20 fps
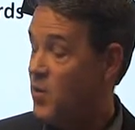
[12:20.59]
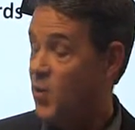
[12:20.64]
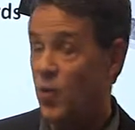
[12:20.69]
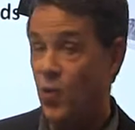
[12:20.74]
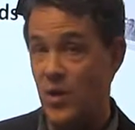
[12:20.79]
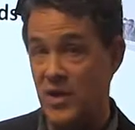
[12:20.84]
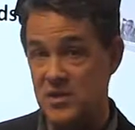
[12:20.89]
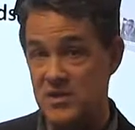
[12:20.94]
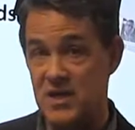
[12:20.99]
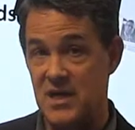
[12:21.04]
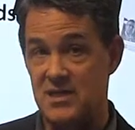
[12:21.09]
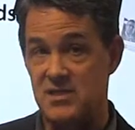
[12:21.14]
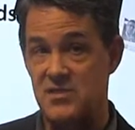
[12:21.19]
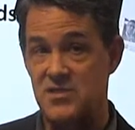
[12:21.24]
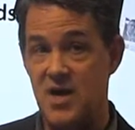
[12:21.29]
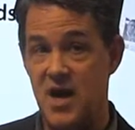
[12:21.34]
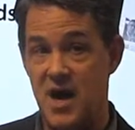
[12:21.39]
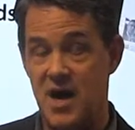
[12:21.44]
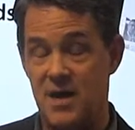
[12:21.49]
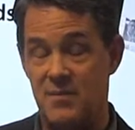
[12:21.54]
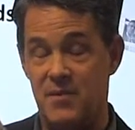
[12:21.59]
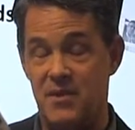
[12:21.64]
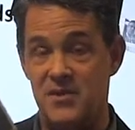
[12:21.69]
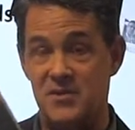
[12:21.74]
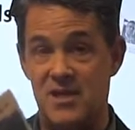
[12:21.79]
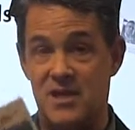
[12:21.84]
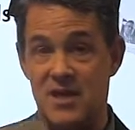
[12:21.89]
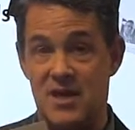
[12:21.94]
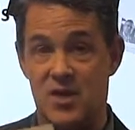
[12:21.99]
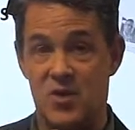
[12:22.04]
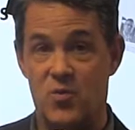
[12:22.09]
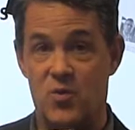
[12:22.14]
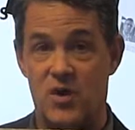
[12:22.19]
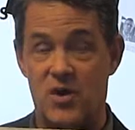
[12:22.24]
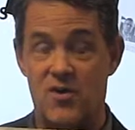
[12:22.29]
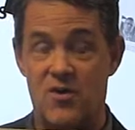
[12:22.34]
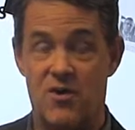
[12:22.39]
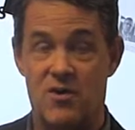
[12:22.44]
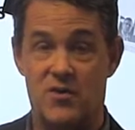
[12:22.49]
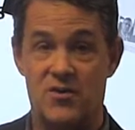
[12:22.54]
Once that's done, I'm going to send out a quick
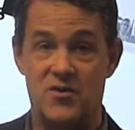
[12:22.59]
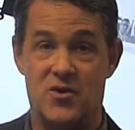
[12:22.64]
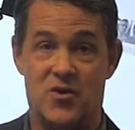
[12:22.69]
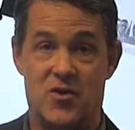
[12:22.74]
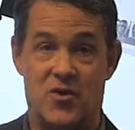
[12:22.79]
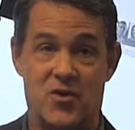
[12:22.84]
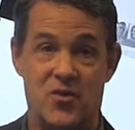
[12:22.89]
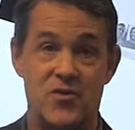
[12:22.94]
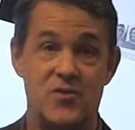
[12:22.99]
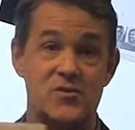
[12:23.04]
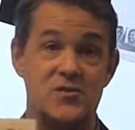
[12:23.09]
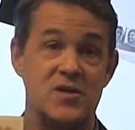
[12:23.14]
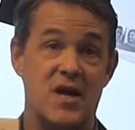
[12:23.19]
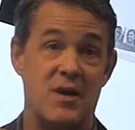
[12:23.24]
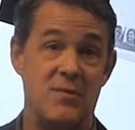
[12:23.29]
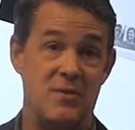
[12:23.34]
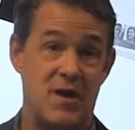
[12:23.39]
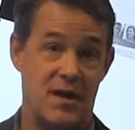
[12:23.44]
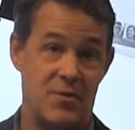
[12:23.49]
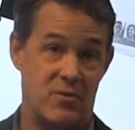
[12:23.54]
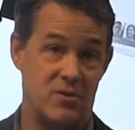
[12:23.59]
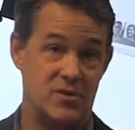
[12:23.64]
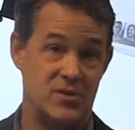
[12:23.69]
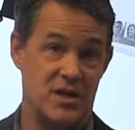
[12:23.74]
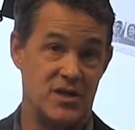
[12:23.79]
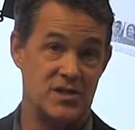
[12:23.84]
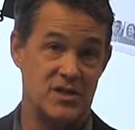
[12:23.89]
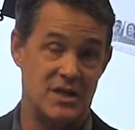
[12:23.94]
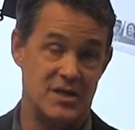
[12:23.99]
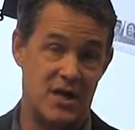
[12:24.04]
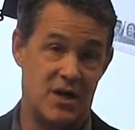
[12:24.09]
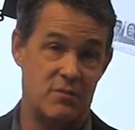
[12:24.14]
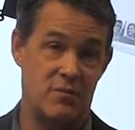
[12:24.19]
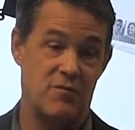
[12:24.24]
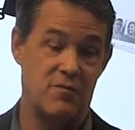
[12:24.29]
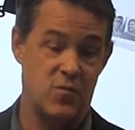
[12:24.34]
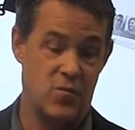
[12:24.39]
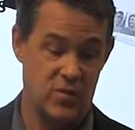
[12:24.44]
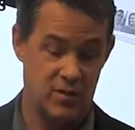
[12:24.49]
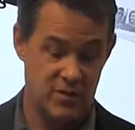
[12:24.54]
card to all those same neighbors I sent out
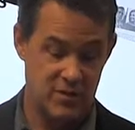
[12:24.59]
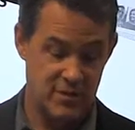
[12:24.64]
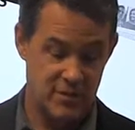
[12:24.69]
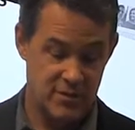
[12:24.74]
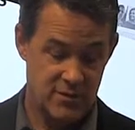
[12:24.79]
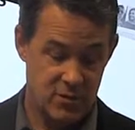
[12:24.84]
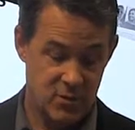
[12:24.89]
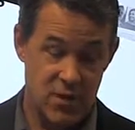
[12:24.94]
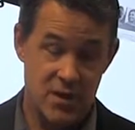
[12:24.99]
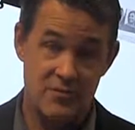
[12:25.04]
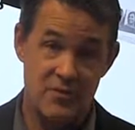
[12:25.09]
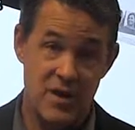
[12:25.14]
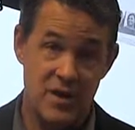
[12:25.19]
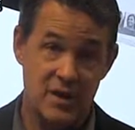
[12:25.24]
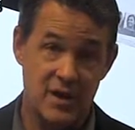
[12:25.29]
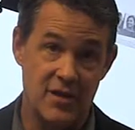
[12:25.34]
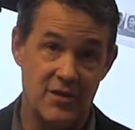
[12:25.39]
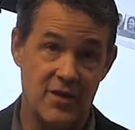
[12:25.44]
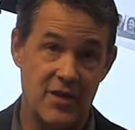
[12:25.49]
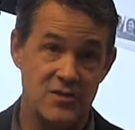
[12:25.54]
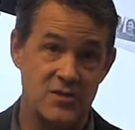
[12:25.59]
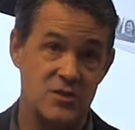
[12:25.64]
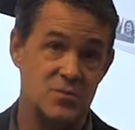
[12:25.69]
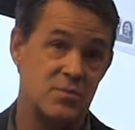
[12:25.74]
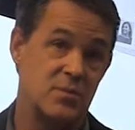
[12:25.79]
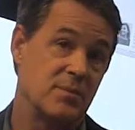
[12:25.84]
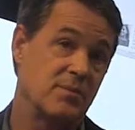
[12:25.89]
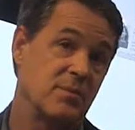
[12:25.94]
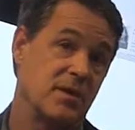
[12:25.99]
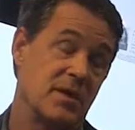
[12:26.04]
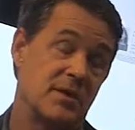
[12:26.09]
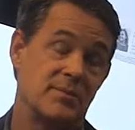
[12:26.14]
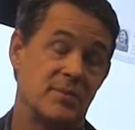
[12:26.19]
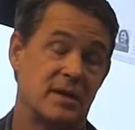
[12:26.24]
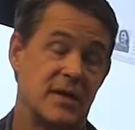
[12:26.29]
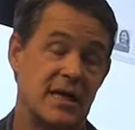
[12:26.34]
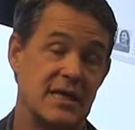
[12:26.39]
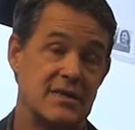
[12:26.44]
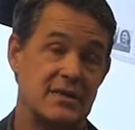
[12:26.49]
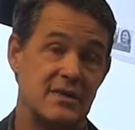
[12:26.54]
before. Quite frankly, I think it's just being
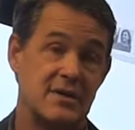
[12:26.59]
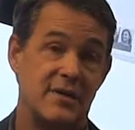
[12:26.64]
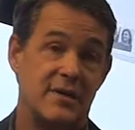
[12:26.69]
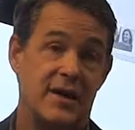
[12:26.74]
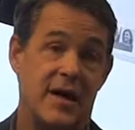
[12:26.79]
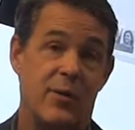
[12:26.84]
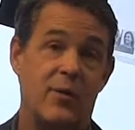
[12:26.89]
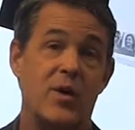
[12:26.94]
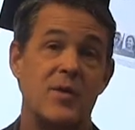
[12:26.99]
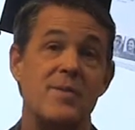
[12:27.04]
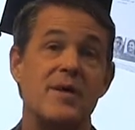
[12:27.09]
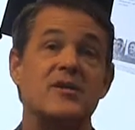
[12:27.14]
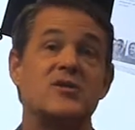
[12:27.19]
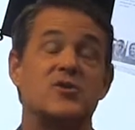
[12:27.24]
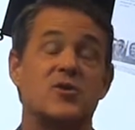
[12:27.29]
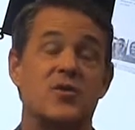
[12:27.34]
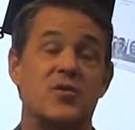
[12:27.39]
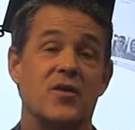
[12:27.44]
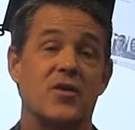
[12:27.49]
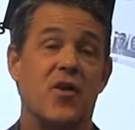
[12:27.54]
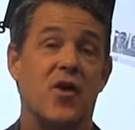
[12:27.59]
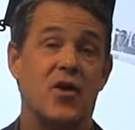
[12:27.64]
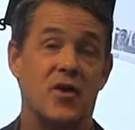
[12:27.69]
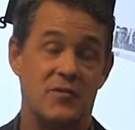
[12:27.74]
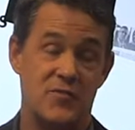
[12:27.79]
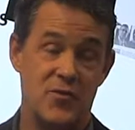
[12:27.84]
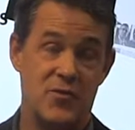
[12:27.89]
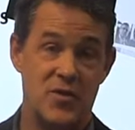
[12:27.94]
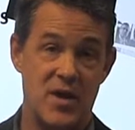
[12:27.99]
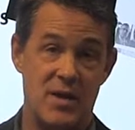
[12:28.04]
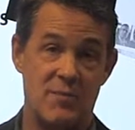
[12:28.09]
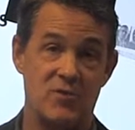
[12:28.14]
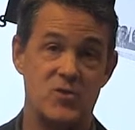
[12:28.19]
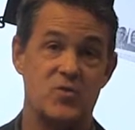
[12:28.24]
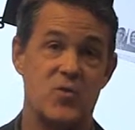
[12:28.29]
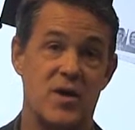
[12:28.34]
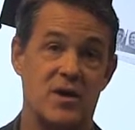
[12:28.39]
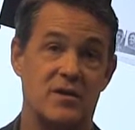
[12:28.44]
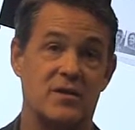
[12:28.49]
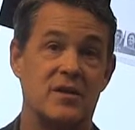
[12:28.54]
polite. I want to make sure that all of your neighbors
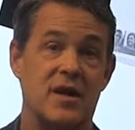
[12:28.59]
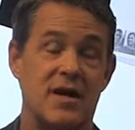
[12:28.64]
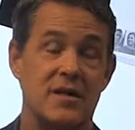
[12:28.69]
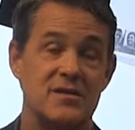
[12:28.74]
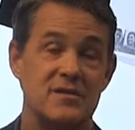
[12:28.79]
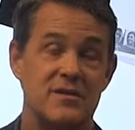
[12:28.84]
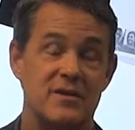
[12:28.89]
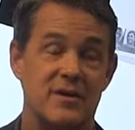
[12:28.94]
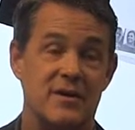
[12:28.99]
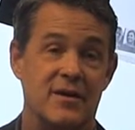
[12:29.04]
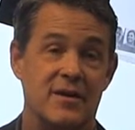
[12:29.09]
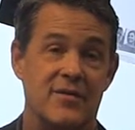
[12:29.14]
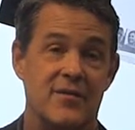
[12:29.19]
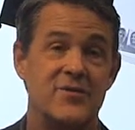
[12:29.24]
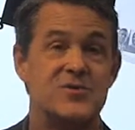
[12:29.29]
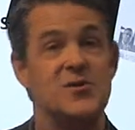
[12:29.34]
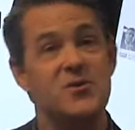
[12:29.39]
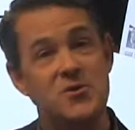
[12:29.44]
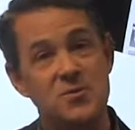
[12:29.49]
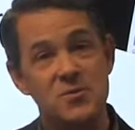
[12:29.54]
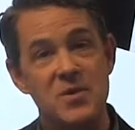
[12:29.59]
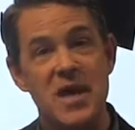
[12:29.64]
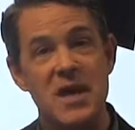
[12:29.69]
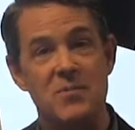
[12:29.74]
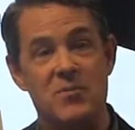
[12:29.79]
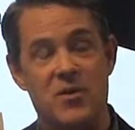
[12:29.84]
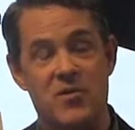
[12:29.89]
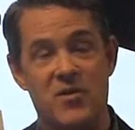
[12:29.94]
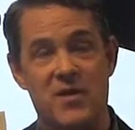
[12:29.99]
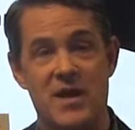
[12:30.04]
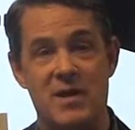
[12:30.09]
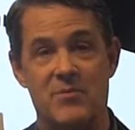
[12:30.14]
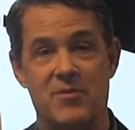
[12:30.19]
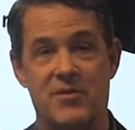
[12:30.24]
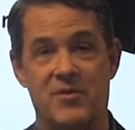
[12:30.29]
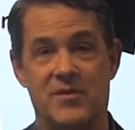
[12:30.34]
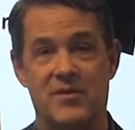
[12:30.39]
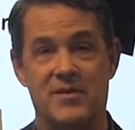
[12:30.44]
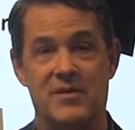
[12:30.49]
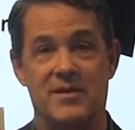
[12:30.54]
recognize there's a new neighbor in the
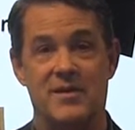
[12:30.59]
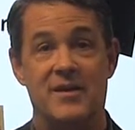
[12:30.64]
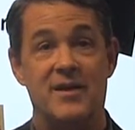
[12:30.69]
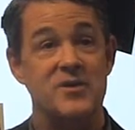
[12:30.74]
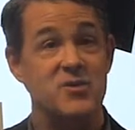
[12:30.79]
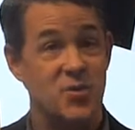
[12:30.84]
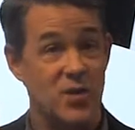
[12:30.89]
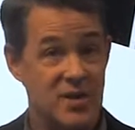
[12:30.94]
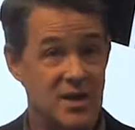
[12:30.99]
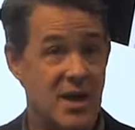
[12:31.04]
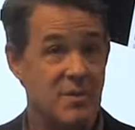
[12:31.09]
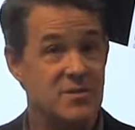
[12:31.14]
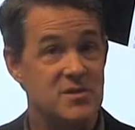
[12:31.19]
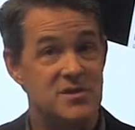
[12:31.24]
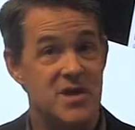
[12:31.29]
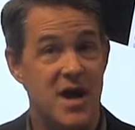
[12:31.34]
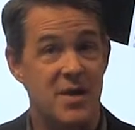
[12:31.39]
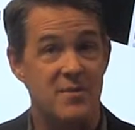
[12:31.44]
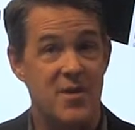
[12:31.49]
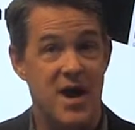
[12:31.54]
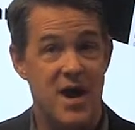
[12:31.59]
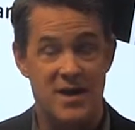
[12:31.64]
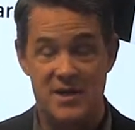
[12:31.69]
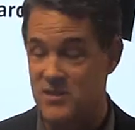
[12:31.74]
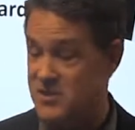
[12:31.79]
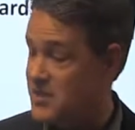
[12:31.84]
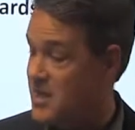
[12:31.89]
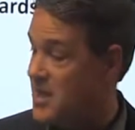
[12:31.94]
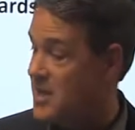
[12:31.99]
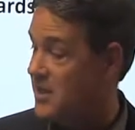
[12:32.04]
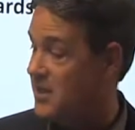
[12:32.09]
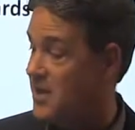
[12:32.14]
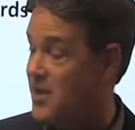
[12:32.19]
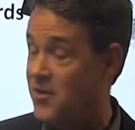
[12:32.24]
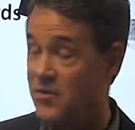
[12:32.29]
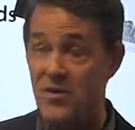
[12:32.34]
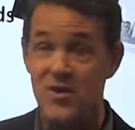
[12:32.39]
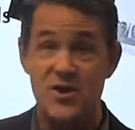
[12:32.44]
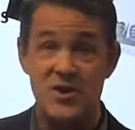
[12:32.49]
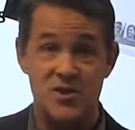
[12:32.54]
neighborhood. And it's a great time to stop by and say
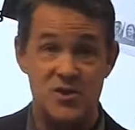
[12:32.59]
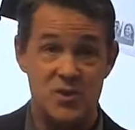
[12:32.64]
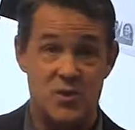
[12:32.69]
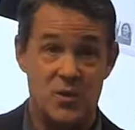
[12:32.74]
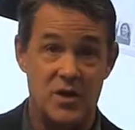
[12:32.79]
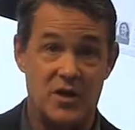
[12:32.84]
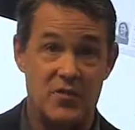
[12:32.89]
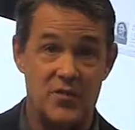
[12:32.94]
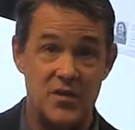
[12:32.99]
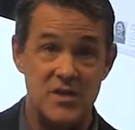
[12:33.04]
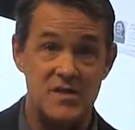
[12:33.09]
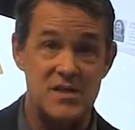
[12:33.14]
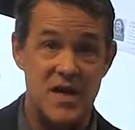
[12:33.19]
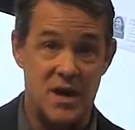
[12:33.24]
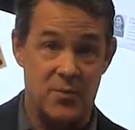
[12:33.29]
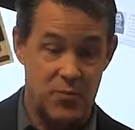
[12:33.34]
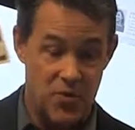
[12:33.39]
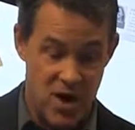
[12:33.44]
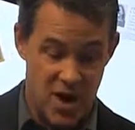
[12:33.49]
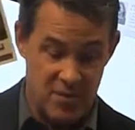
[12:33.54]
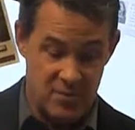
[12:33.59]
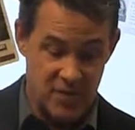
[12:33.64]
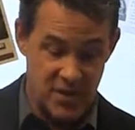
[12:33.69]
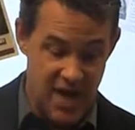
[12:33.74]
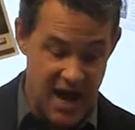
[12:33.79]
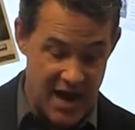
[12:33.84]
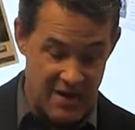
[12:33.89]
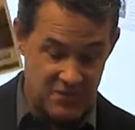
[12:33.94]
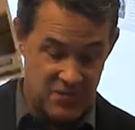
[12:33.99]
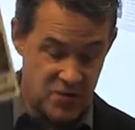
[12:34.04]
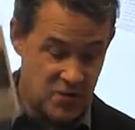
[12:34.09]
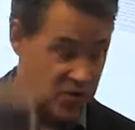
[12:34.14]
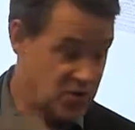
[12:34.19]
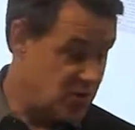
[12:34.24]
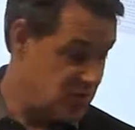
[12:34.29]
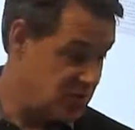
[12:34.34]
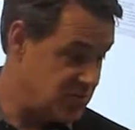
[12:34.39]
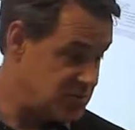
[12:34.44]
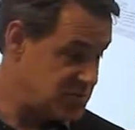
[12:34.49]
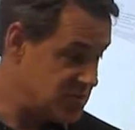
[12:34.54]
hello. So we'll get these out promptly after your
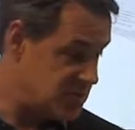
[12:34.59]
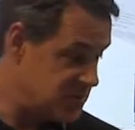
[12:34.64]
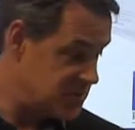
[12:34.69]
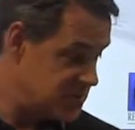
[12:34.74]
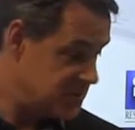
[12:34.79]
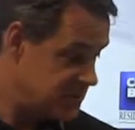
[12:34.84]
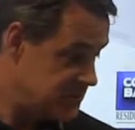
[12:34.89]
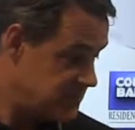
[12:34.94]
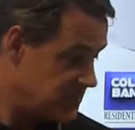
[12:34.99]
home sold.